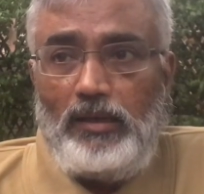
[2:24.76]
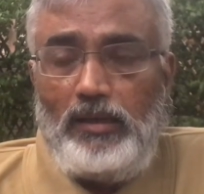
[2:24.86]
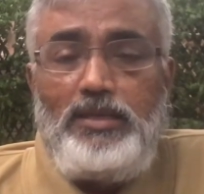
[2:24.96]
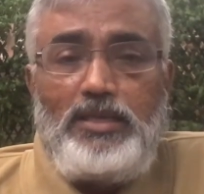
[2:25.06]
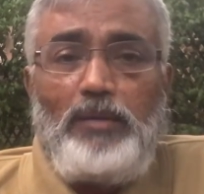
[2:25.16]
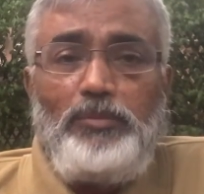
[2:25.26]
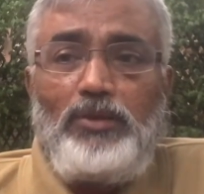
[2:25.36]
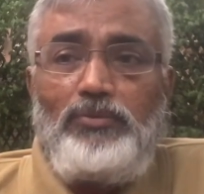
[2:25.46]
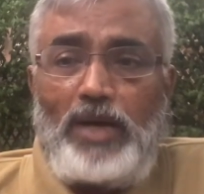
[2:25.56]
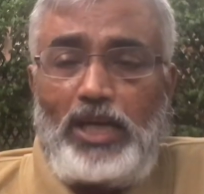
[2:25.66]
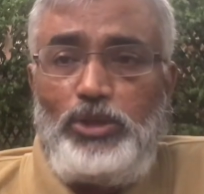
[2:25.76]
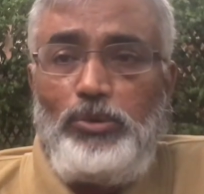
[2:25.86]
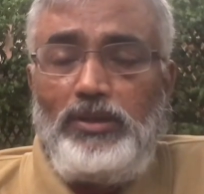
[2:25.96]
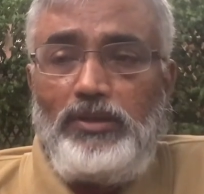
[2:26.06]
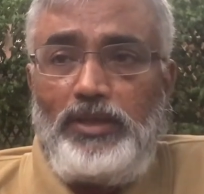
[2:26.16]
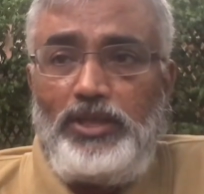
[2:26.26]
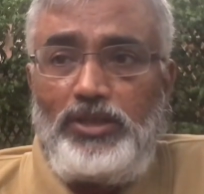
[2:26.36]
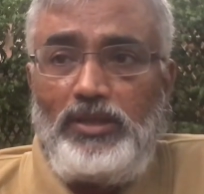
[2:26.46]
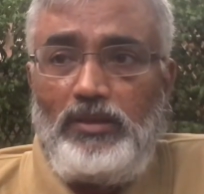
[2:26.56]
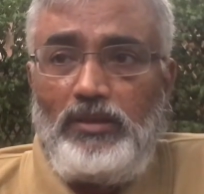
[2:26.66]
In terms of factual
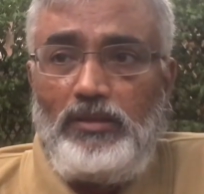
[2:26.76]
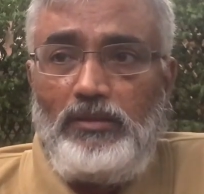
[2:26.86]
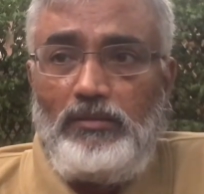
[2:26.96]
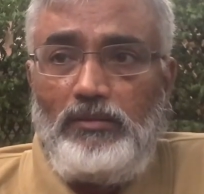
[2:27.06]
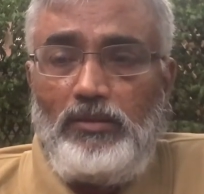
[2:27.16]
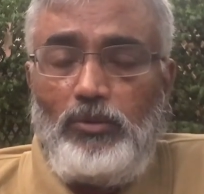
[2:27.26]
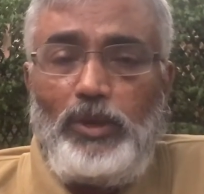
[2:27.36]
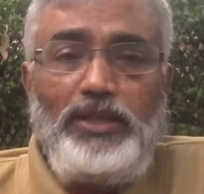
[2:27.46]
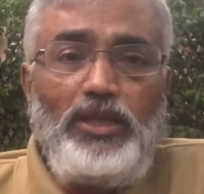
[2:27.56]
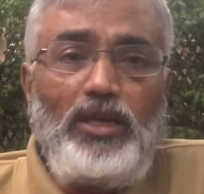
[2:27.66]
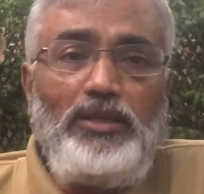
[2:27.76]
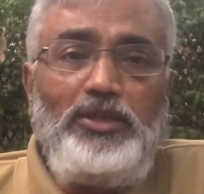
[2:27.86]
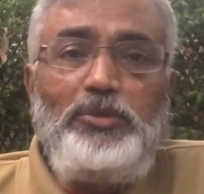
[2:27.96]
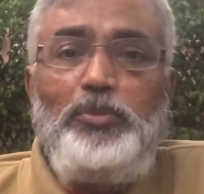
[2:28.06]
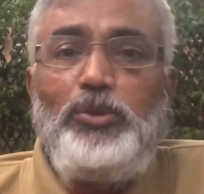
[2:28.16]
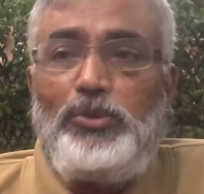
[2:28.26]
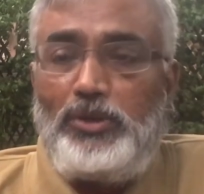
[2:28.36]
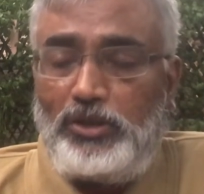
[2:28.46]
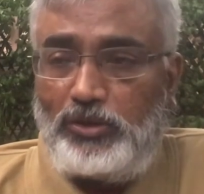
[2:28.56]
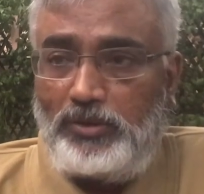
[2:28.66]
narration, one cannot dispute
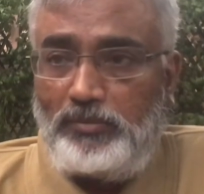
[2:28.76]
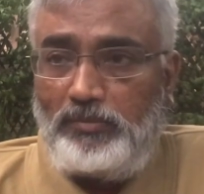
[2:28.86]
this.